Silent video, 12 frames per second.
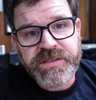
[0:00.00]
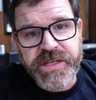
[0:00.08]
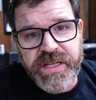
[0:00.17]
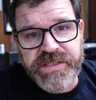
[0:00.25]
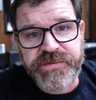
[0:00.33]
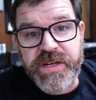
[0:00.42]

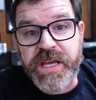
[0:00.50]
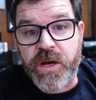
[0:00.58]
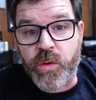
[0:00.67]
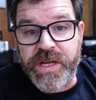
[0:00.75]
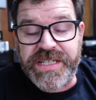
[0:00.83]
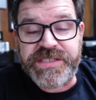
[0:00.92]
Today's
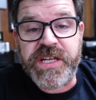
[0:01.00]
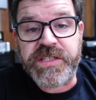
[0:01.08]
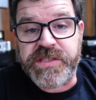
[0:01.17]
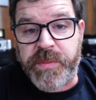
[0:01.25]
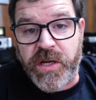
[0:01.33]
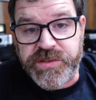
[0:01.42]
video is
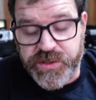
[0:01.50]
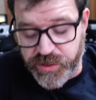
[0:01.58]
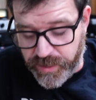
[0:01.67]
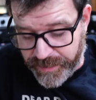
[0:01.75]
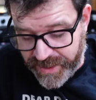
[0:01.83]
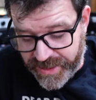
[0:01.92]

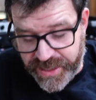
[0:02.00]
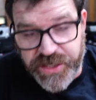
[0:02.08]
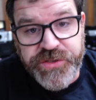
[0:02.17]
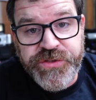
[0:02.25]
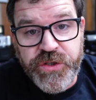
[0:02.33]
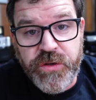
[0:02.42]
sponsored by
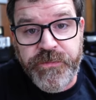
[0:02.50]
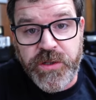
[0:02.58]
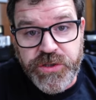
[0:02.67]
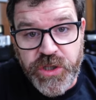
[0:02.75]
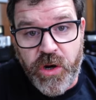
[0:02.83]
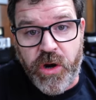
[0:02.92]

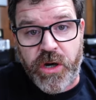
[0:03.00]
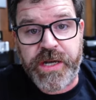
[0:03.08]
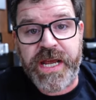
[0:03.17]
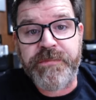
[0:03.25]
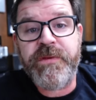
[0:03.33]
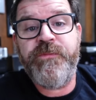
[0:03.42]
Surfshark,
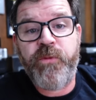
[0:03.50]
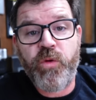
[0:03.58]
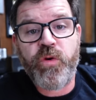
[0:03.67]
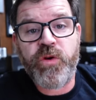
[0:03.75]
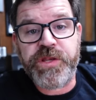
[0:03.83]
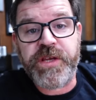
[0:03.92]
and
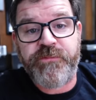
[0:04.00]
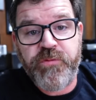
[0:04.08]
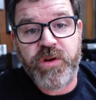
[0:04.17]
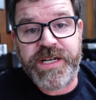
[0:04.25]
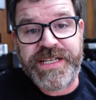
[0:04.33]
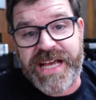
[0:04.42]
before you
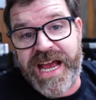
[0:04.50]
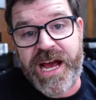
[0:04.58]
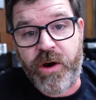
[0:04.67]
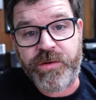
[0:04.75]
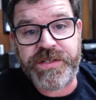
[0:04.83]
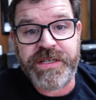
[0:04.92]
freak
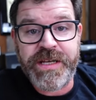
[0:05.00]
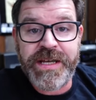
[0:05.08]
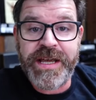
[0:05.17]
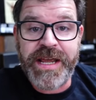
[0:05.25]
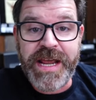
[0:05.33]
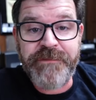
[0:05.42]
out,
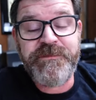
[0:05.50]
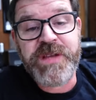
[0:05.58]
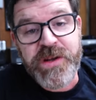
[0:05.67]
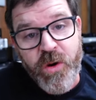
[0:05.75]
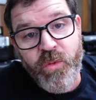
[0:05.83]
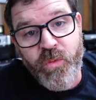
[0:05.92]
if you
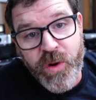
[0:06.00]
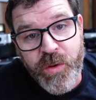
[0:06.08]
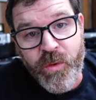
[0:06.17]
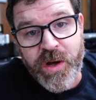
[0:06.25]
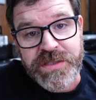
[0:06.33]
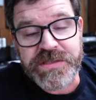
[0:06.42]
don't want to
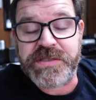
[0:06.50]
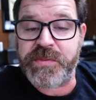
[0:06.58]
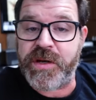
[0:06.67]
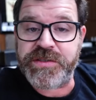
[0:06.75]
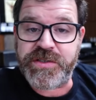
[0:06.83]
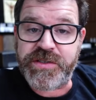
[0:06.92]
watch the
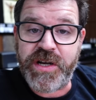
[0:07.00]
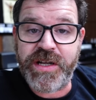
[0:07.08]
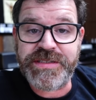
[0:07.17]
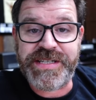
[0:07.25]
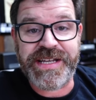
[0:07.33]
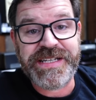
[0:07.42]
sponsored
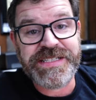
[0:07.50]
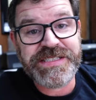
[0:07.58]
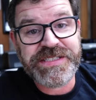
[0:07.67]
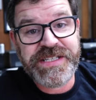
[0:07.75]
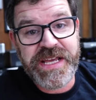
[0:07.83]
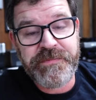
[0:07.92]
content,
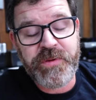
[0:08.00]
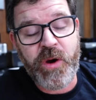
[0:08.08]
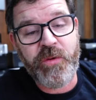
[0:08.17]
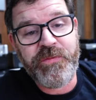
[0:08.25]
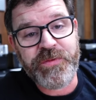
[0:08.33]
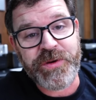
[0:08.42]
skip
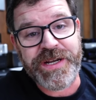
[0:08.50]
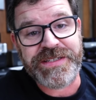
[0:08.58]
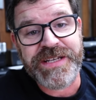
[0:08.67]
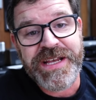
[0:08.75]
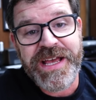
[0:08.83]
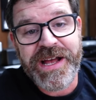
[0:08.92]
over it.
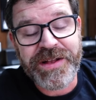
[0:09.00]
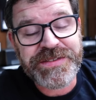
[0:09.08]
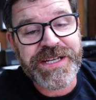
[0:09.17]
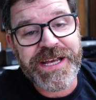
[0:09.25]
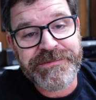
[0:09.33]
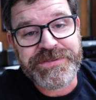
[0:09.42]
I'll
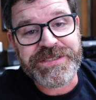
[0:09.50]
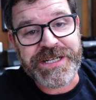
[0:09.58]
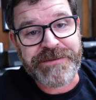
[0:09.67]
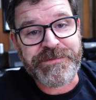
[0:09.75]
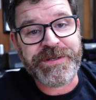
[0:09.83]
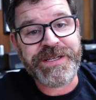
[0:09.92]

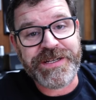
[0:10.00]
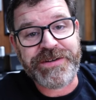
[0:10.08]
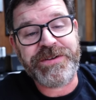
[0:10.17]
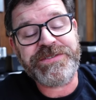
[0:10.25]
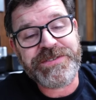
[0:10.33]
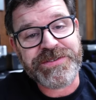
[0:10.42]
timestamp it and
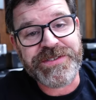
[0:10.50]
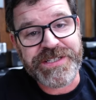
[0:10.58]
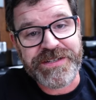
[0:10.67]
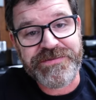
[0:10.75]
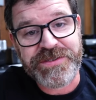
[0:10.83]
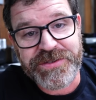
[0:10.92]
also
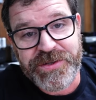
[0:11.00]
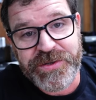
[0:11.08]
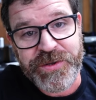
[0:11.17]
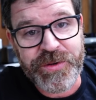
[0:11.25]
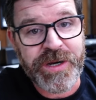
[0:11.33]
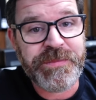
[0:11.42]
leave the
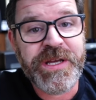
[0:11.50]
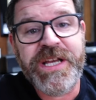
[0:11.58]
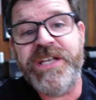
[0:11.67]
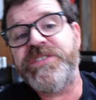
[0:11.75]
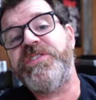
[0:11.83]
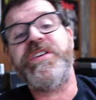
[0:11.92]
logo up
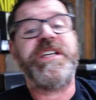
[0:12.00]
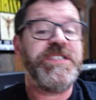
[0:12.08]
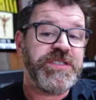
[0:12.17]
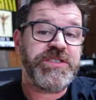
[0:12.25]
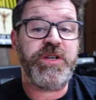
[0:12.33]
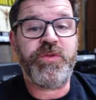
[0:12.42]
so you can
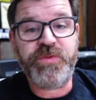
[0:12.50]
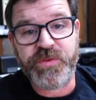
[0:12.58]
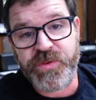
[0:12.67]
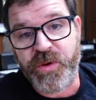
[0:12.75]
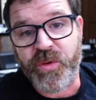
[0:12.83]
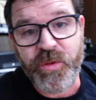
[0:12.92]
just go through
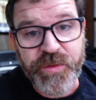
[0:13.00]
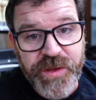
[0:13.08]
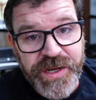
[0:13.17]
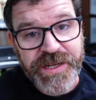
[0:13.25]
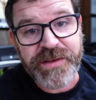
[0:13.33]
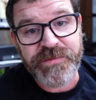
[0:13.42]
the whole
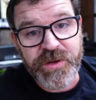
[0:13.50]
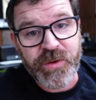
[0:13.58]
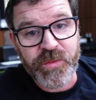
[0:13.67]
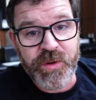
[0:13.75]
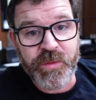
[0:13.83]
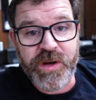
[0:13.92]
thing if you
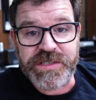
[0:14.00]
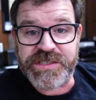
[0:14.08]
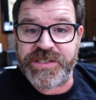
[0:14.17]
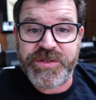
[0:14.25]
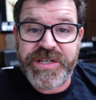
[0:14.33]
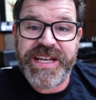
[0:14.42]
don't want to watch
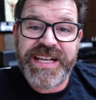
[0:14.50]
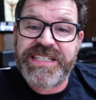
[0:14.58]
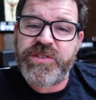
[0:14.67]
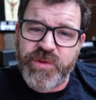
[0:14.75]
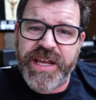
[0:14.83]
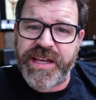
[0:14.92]
it. Okay,
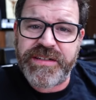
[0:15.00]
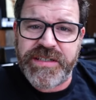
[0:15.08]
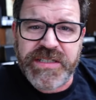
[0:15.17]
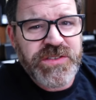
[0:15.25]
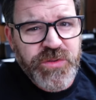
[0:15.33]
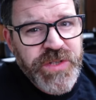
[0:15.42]
it's okay.
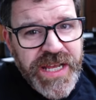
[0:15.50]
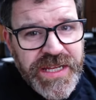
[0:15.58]
It's okay.